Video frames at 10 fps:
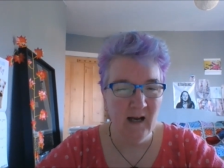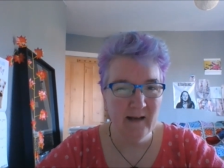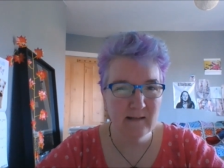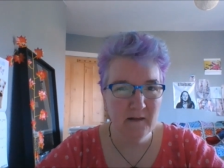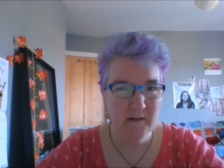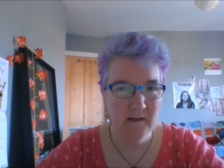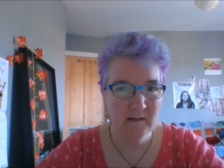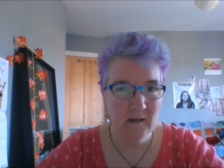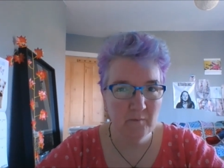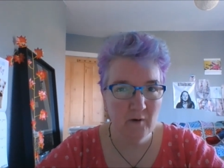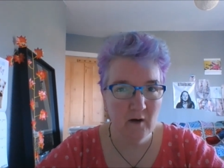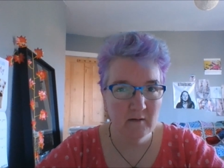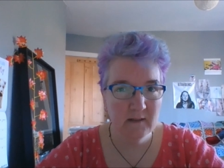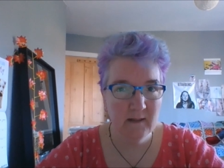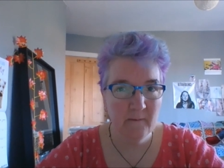I guess other things take
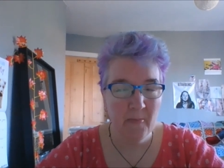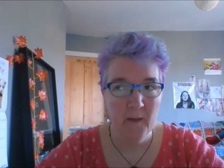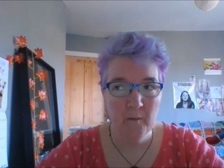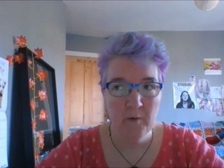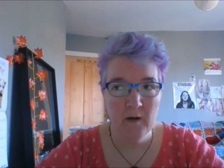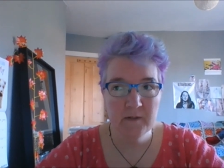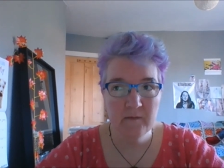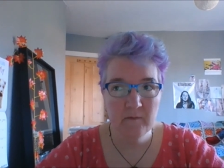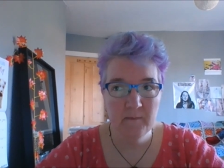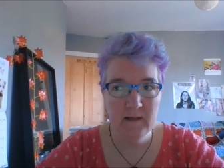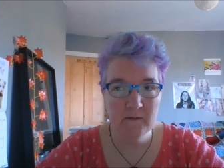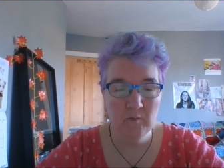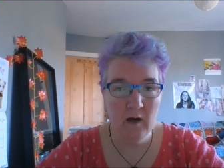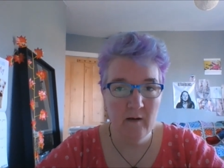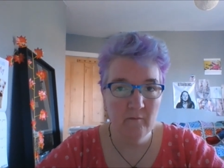priority. Priority for me is
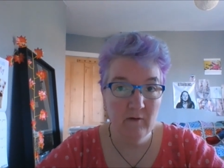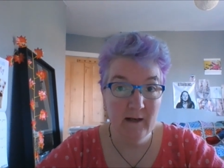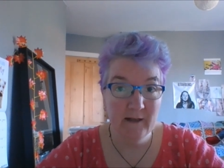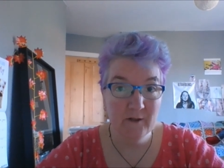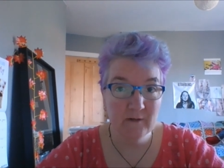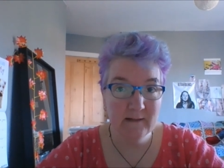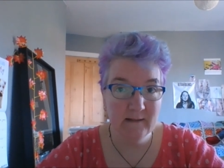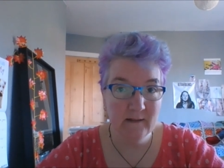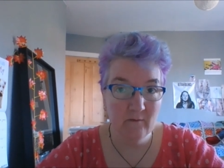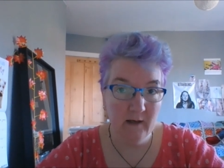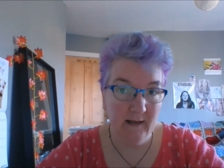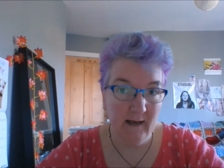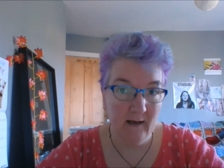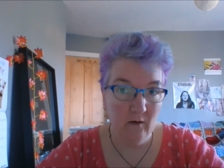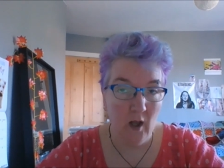what I'm really interested in right
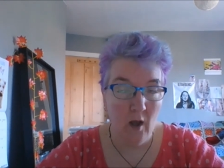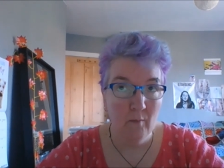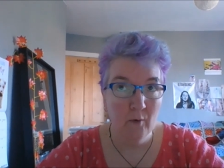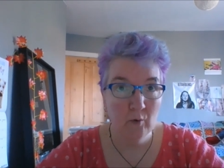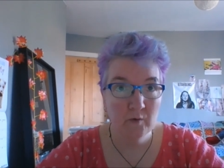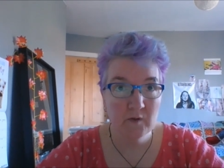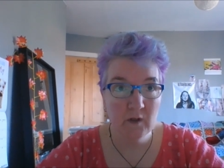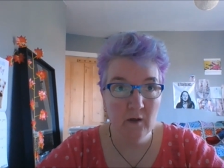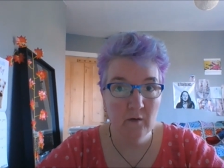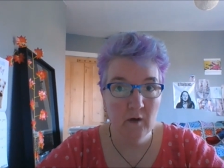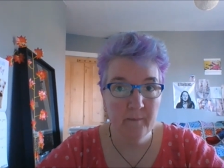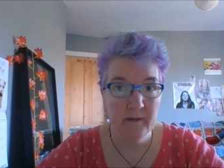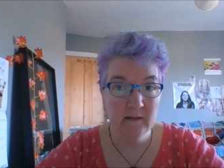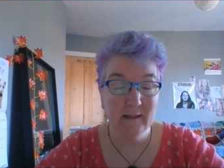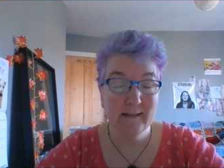now, but also
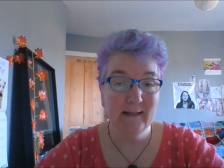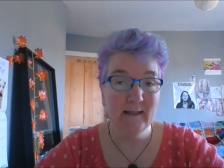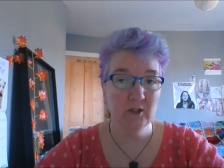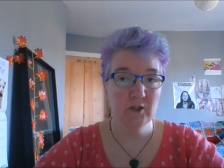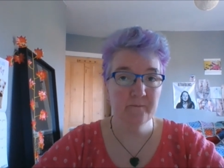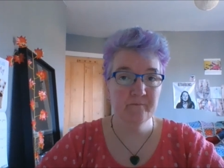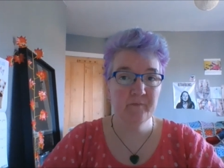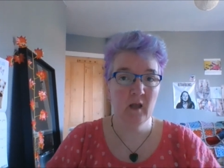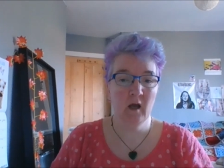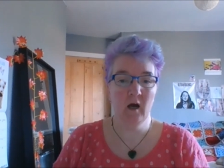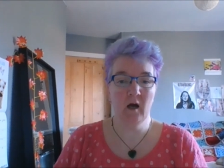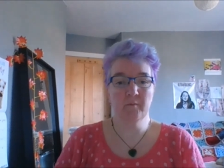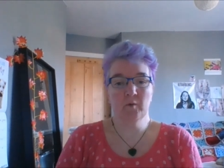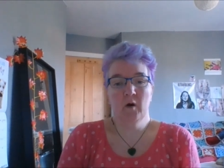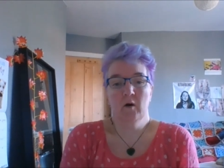because I teach,
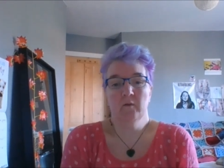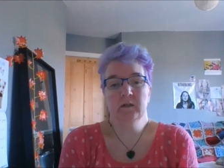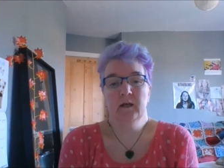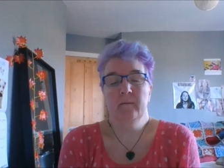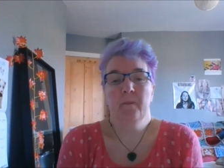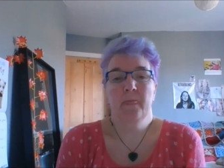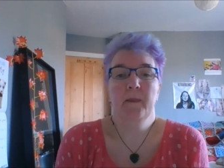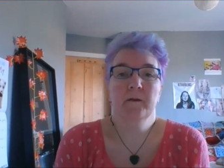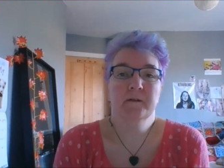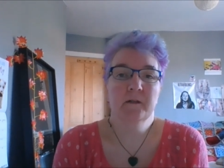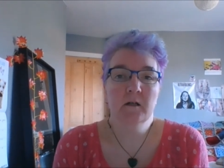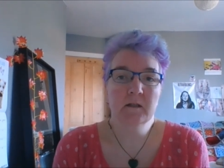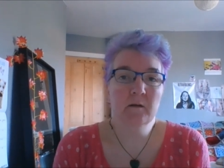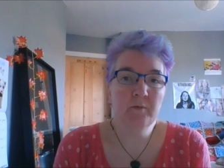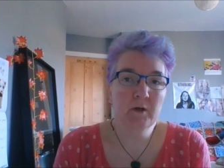um, quite often I'm
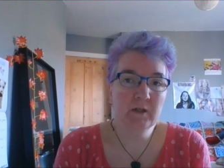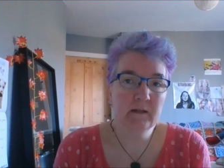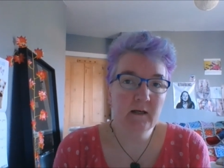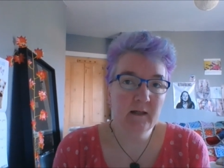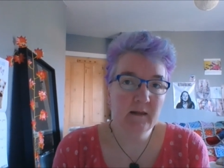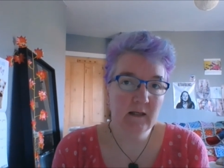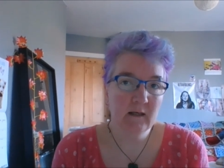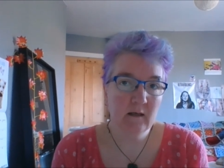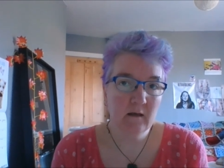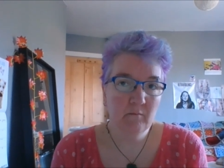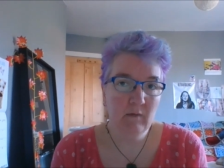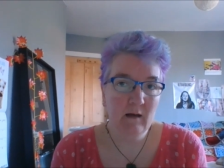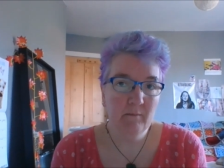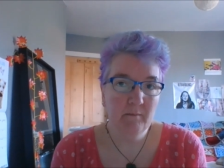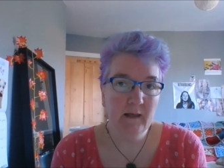starting a project that I think
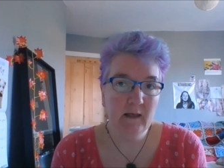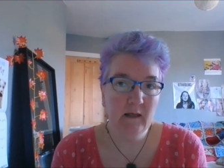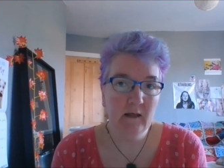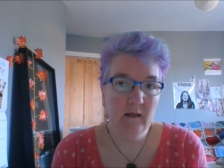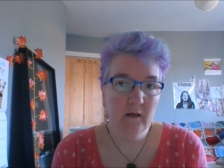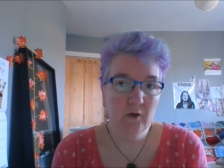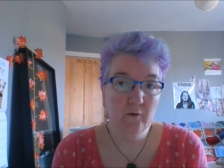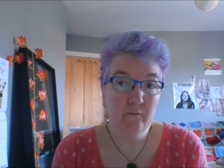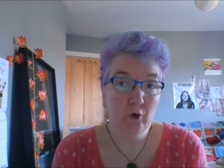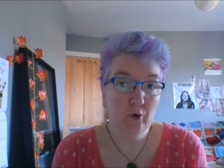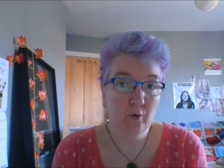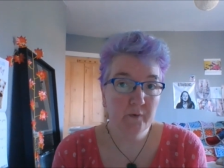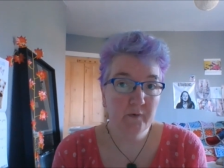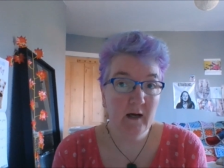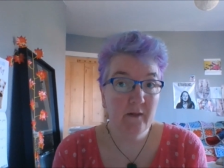might be good for a
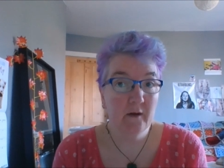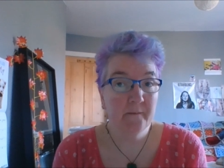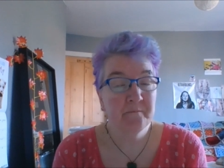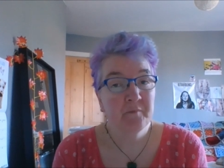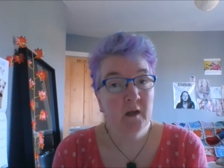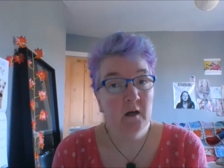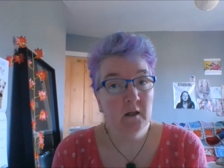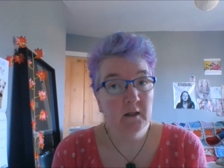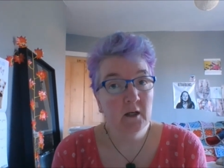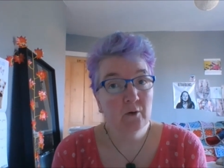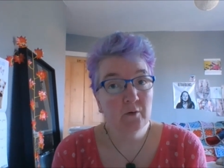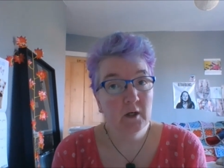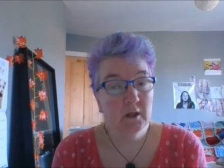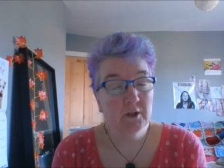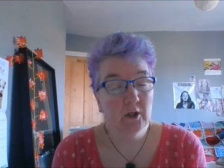course, either at the local
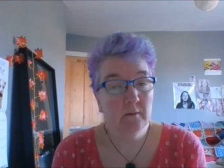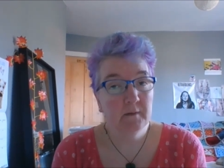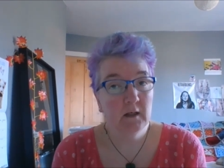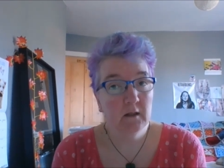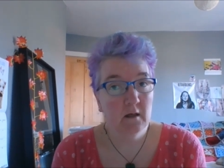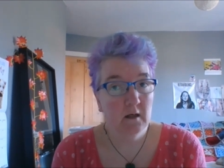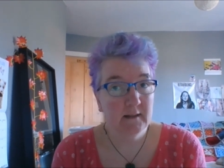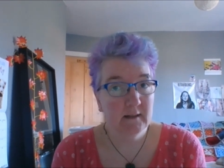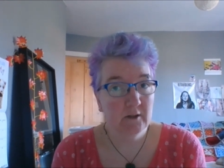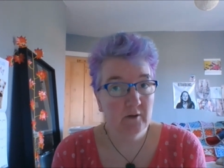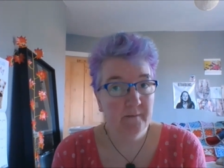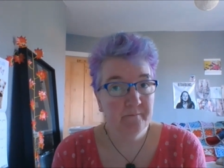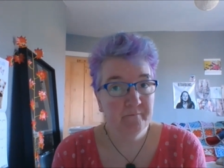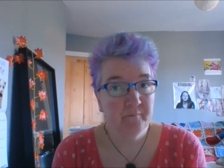yarn shop, yarn etc.,